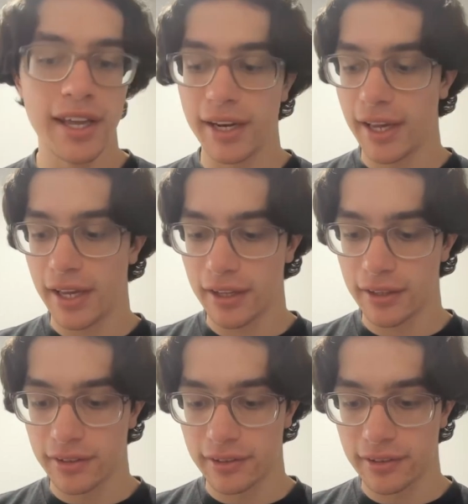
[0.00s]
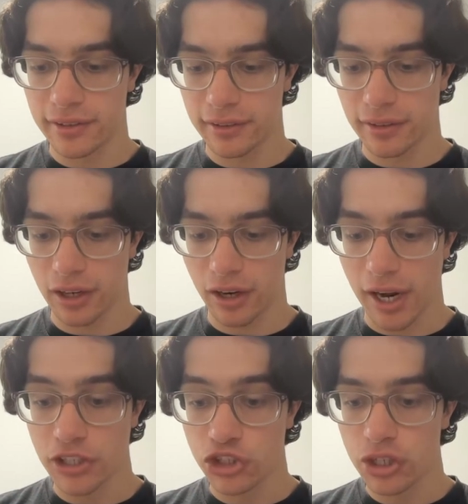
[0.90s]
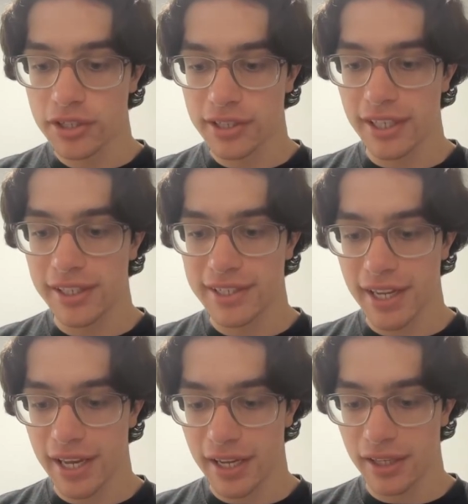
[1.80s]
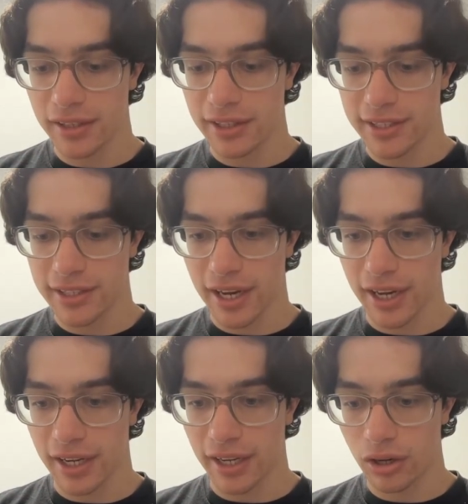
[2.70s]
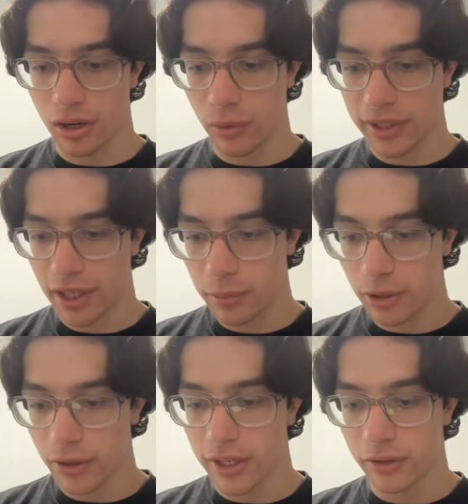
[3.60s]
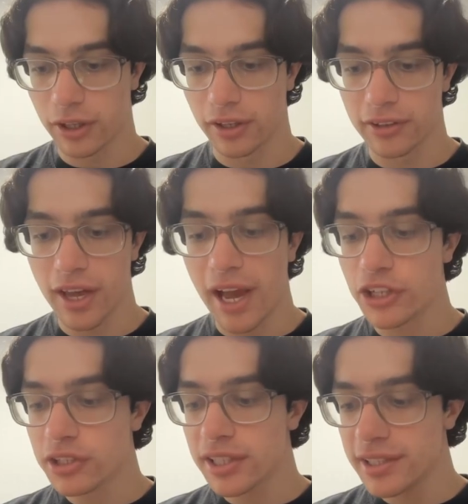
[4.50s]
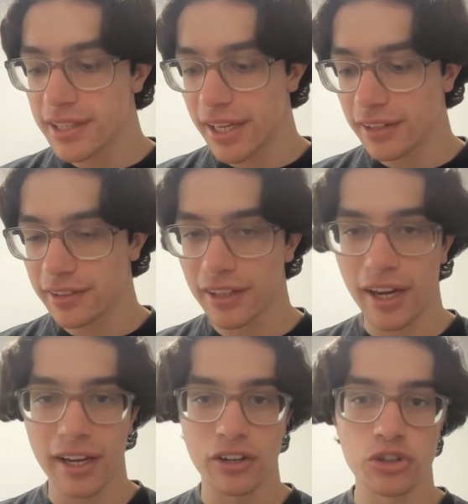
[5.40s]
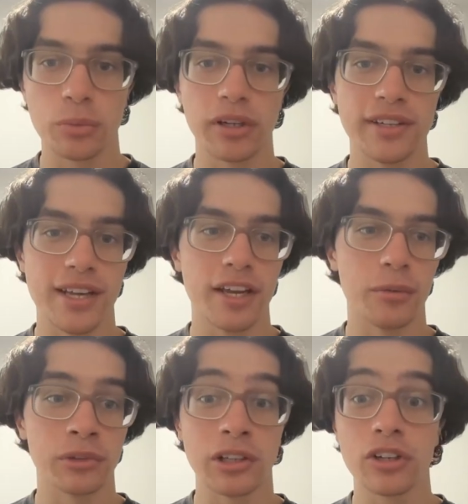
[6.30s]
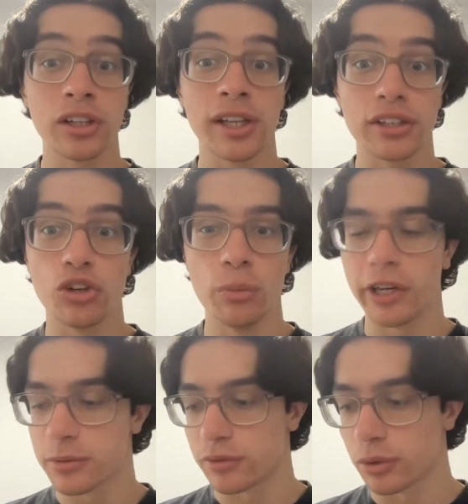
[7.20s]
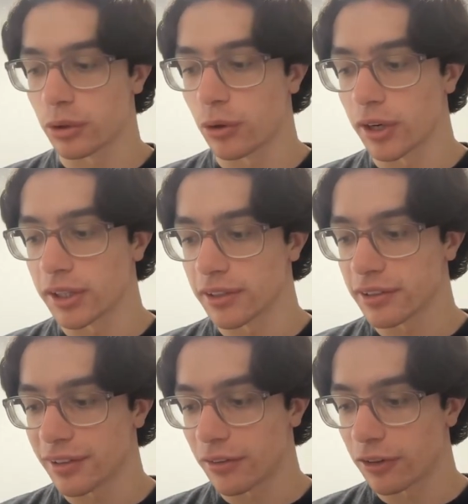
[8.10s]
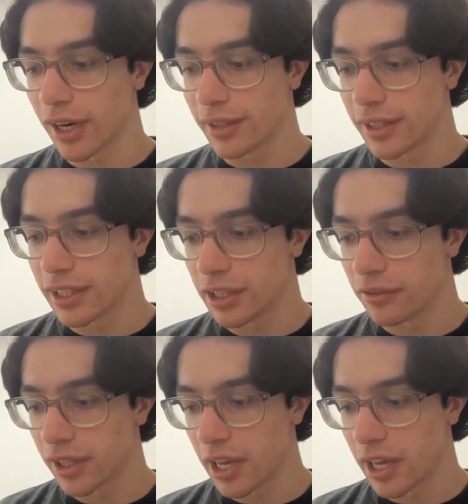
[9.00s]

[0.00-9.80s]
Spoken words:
has... I just EZA'd this guy. Oh wait, did I put? Okay, no, here he is. I just EZA'd this guy, or Super EZA'd him, literally like 2 minutes before recording this, because I forgot that he even came